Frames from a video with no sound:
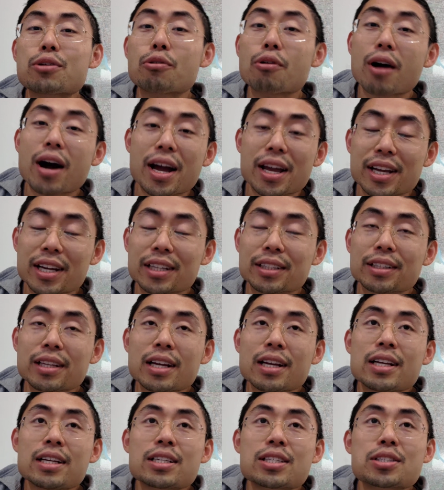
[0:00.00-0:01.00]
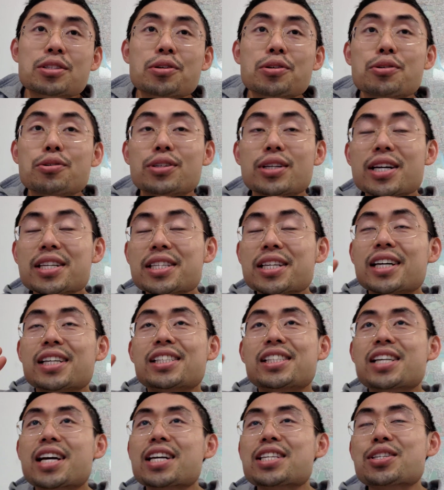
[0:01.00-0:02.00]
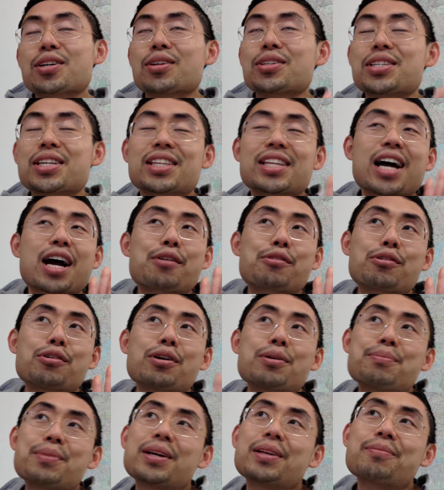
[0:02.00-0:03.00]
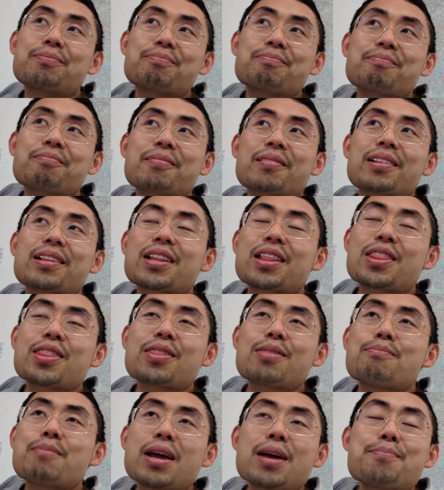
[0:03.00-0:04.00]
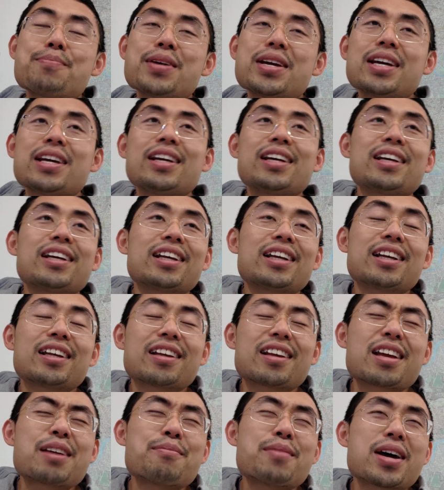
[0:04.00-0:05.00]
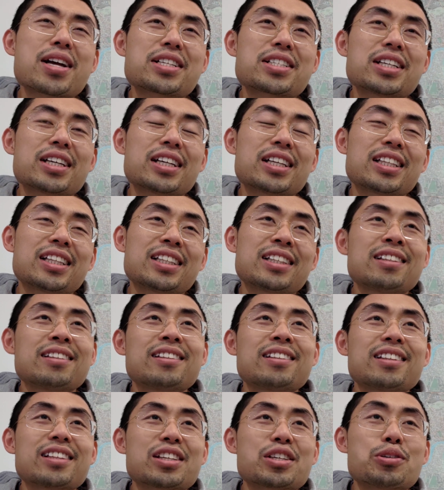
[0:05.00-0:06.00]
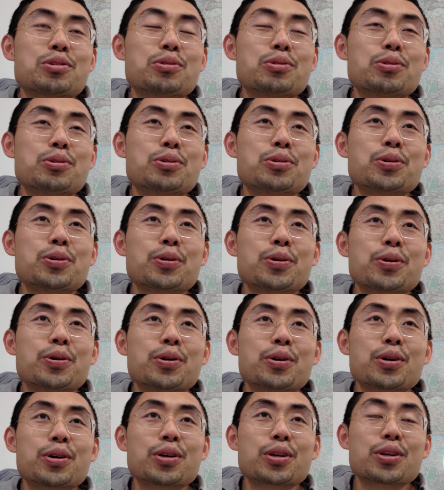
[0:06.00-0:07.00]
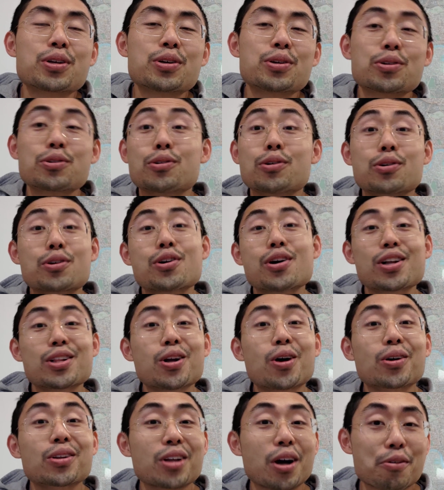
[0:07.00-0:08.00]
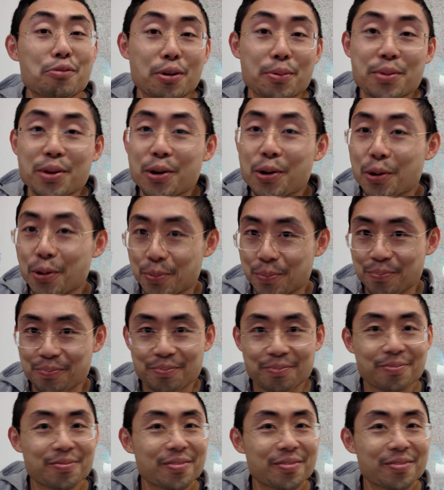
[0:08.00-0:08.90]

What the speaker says: quiet. So you just adjust your scenario a bit. Maybe imagine you're locked out from your home